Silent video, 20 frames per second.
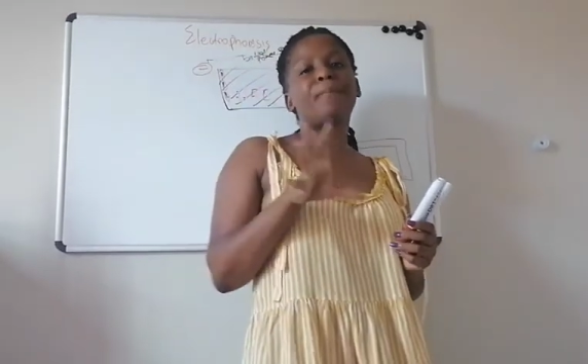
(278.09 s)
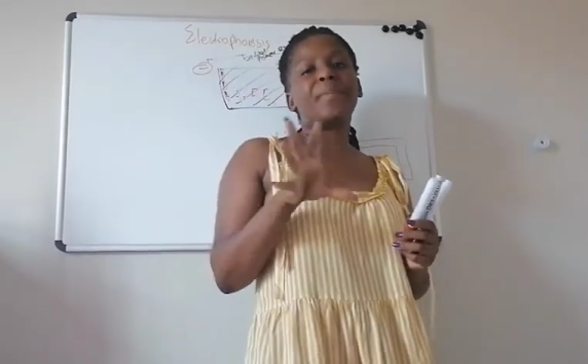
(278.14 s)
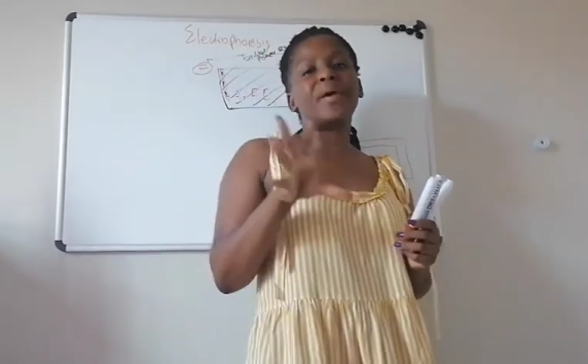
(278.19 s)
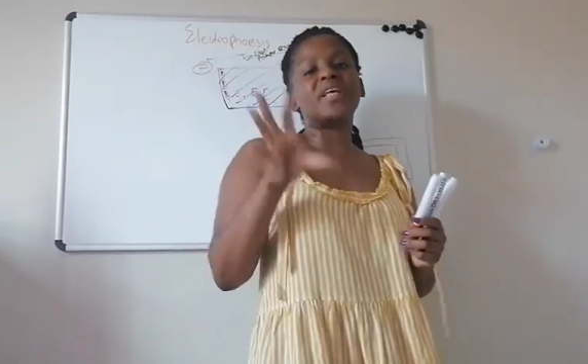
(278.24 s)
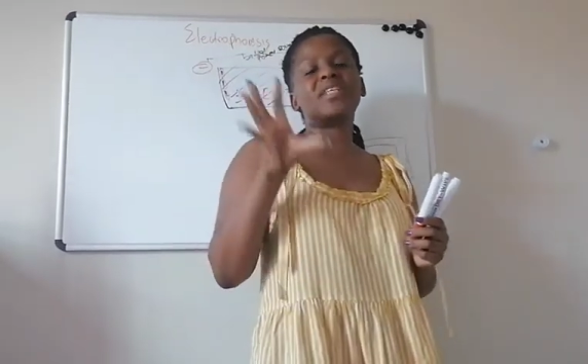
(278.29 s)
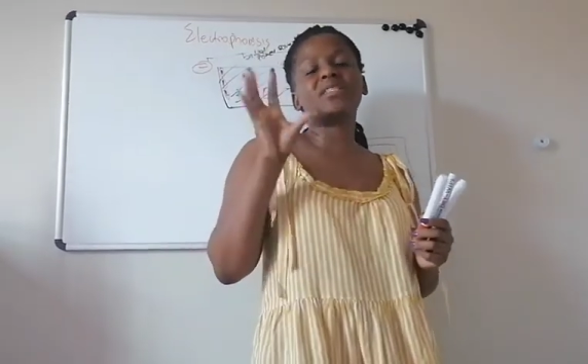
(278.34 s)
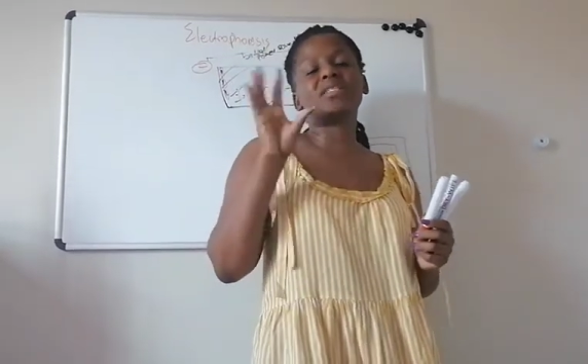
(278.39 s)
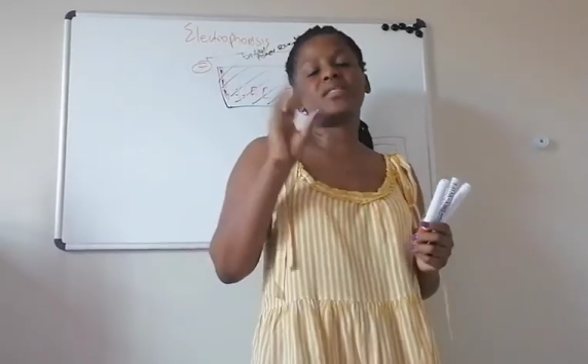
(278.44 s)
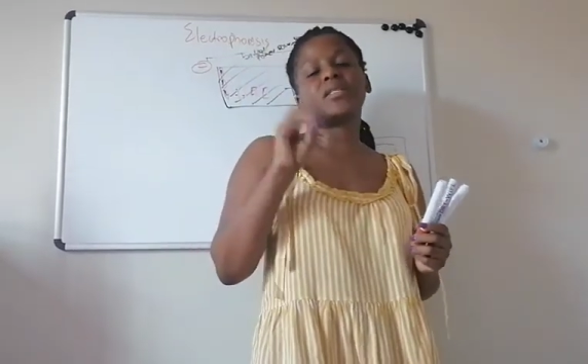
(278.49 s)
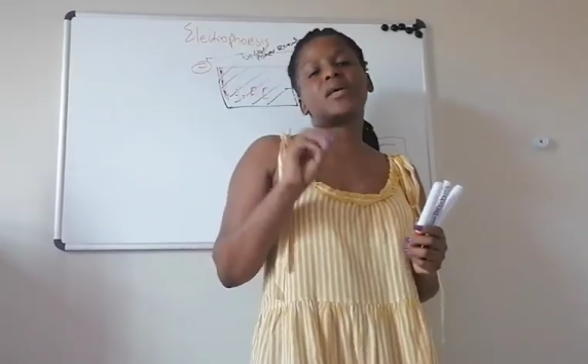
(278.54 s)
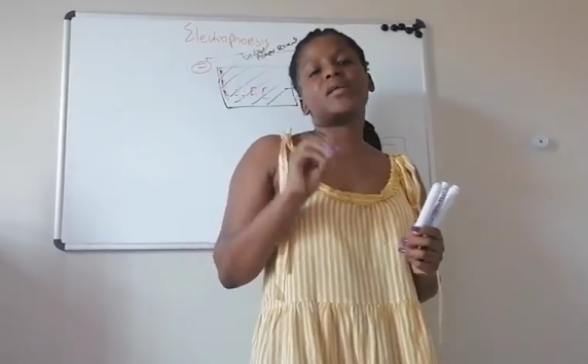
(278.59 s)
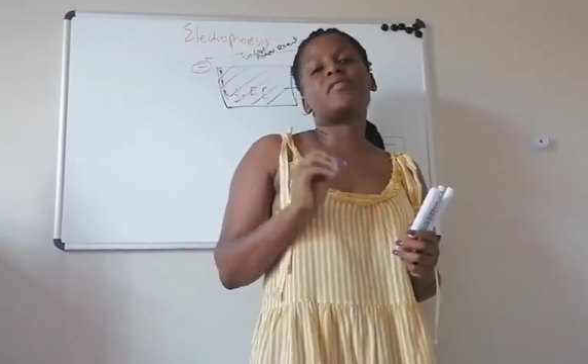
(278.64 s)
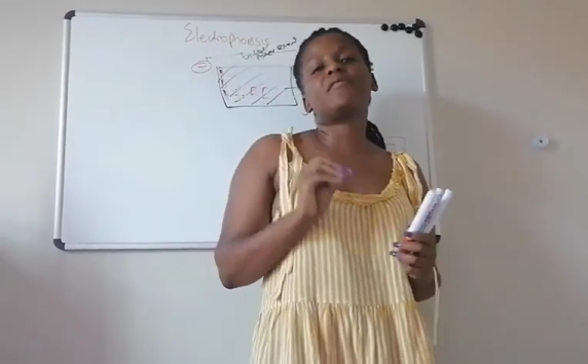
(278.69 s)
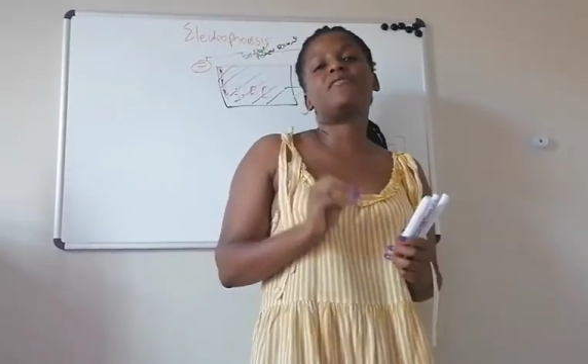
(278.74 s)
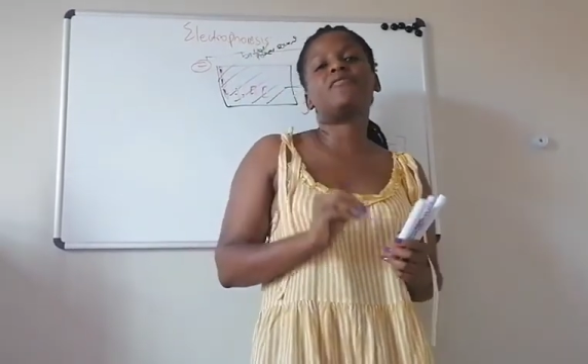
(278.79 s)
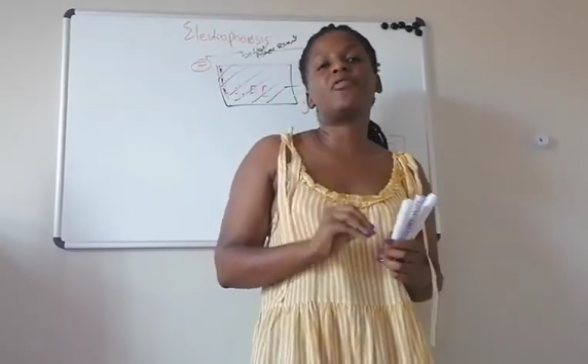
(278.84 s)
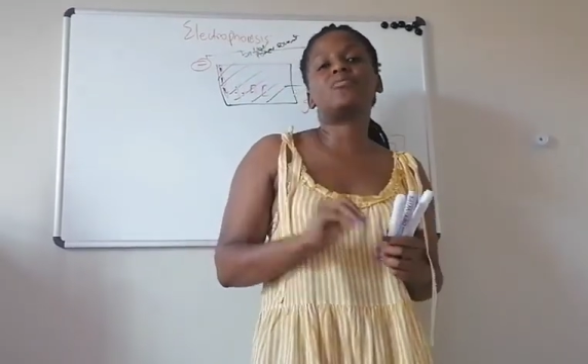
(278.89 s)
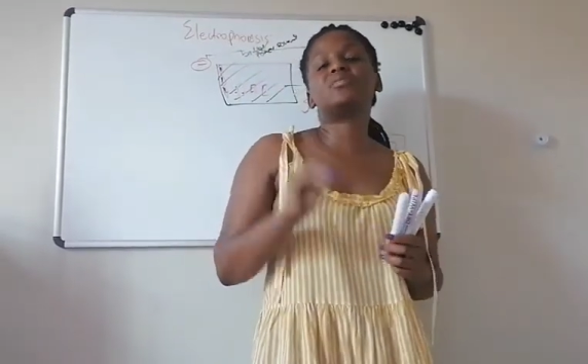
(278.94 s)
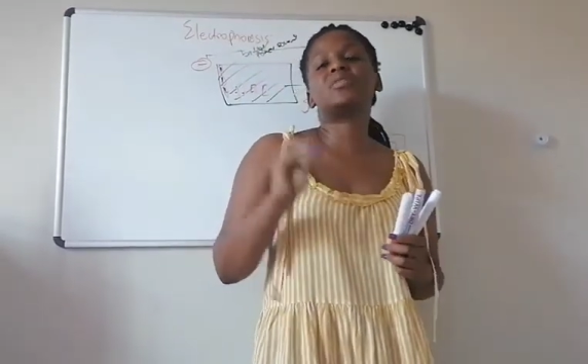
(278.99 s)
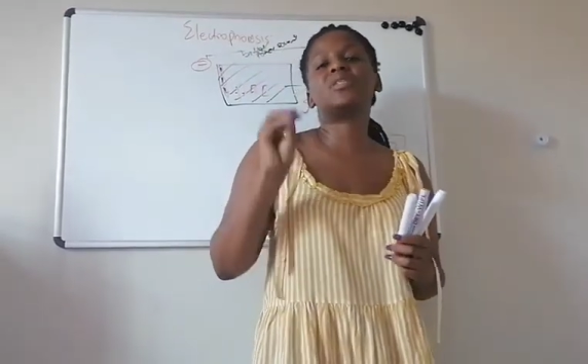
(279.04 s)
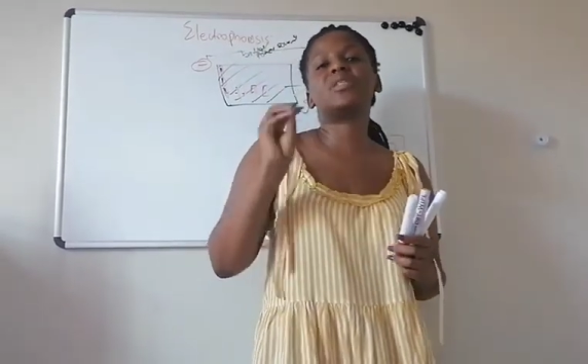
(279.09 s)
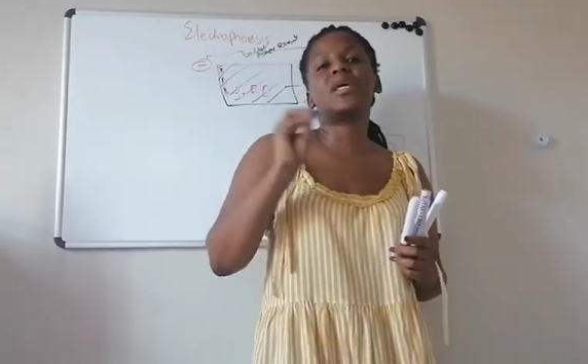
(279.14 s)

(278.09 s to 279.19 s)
bands that are formed,